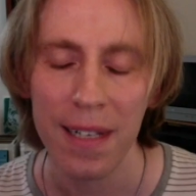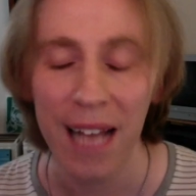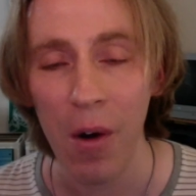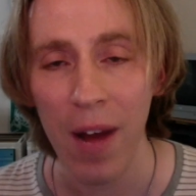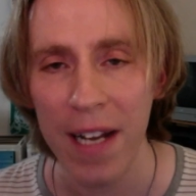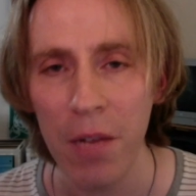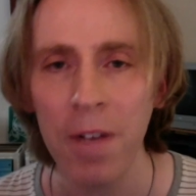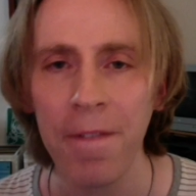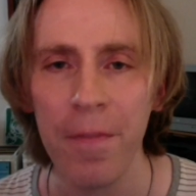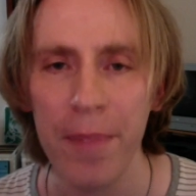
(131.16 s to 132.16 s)
Now,
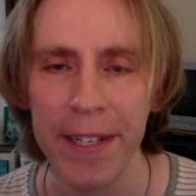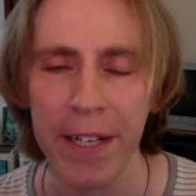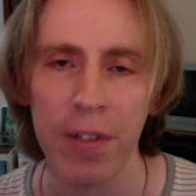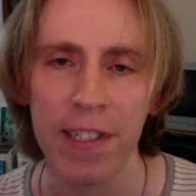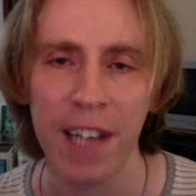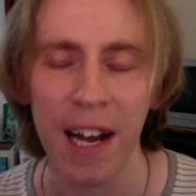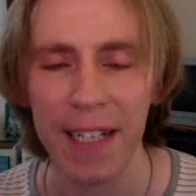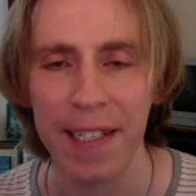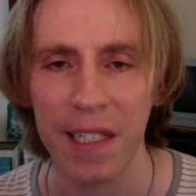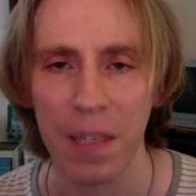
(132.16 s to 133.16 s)
anyone familiar with
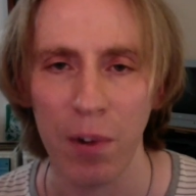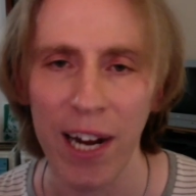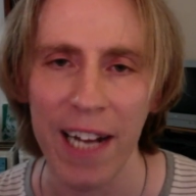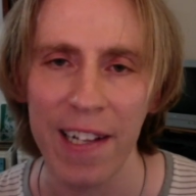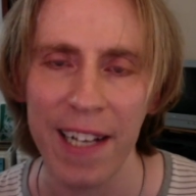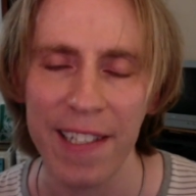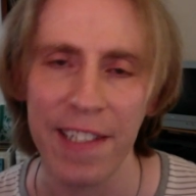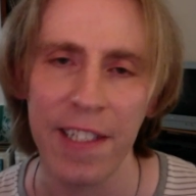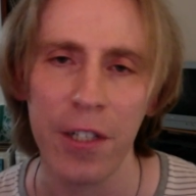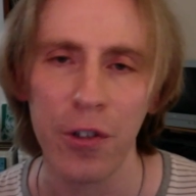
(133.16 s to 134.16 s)
scientism
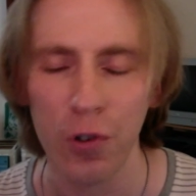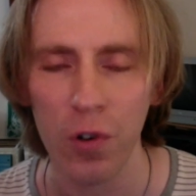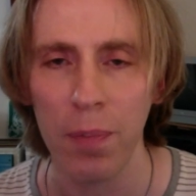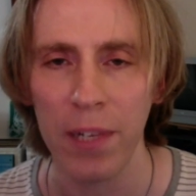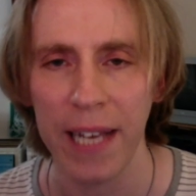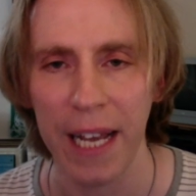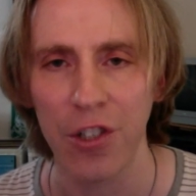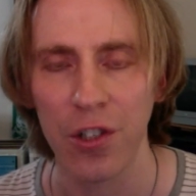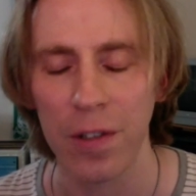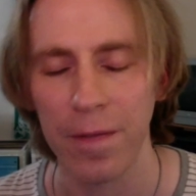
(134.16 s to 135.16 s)
recognizes the true
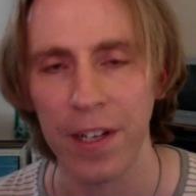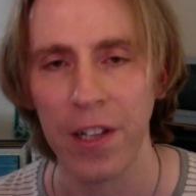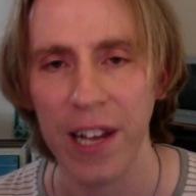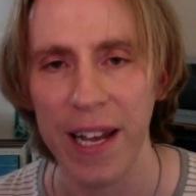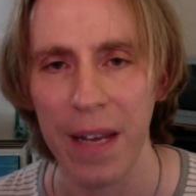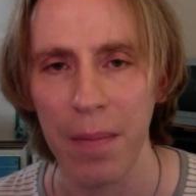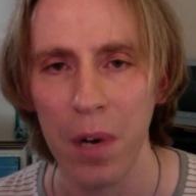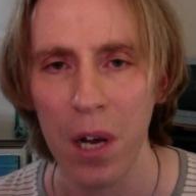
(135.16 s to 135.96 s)
implication of the claim.